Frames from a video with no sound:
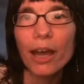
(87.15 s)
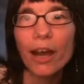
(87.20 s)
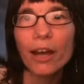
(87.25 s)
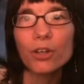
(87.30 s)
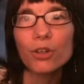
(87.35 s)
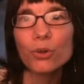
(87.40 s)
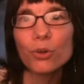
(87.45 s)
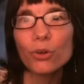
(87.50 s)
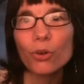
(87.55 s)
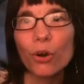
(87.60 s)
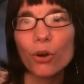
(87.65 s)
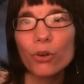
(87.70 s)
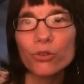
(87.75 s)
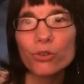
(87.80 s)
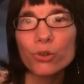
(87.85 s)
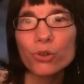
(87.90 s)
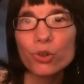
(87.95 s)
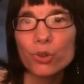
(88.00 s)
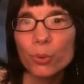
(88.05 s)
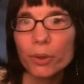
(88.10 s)
And you can
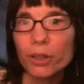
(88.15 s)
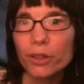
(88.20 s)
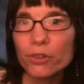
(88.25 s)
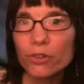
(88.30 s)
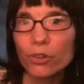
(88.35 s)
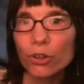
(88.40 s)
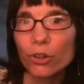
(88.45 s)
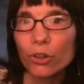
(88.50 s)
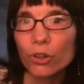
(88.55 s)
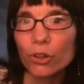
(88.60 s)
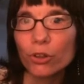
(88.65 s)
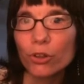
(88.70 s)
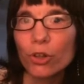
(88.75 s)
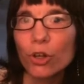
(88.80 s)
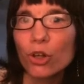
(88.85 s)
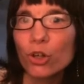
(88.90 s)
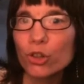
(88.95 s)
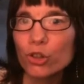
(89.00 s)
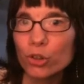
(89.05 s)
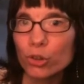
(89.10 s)
also join us on our
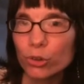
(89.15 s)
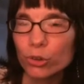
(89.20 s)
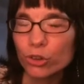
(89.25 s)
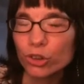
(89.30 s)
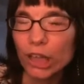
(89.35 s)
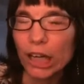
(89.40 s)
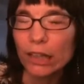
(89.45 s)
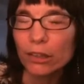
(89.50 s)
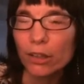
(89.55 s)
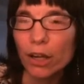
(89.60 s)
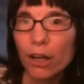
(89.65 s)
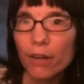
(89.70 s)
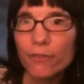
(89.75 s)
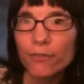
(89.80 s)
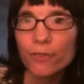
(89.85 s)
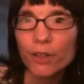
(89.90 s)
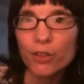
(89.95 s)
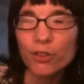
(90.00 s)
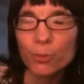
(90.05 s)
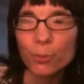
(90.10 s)
Journal Chat
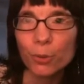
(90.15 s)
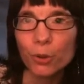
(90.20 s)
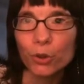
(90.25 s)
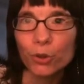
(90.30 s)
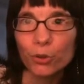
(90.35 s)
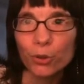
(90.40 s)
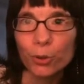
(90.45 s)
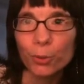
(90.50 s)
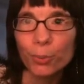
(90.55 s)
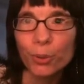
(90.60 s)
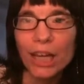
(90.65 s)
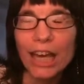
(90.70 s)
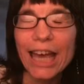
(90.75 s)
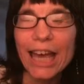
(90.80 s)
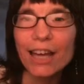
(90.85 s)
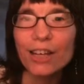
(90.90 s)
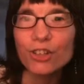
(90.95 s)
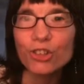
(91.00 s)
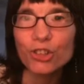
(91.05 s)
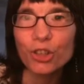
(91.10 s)
Live Facebook group
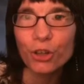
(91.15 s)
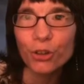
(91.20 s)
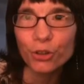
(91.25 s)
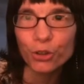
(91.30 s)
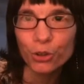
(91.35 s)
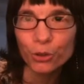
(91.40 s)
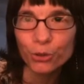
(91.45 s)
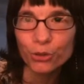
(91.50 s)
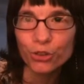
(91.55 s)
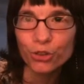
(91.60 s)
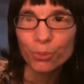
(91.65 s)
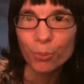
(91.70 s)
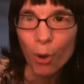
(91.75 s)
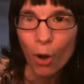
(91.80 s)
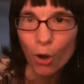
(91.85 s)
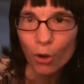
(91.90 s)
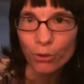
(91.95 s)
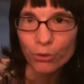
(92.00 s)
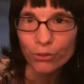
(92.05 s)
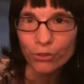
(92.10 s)
and share your
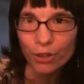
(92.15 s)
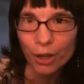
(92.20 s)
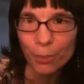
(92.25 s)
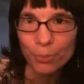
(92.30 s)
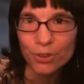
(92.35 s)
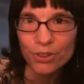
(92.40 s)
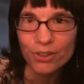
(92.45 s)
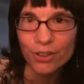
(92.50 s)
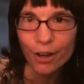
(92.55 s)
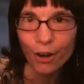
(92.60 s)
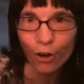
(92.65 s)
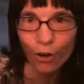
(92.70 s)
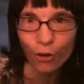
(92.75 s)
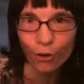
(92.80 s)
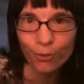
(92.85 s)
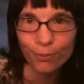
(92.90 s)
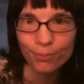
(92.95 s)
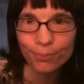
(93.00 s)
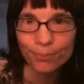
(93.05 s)
small steps there.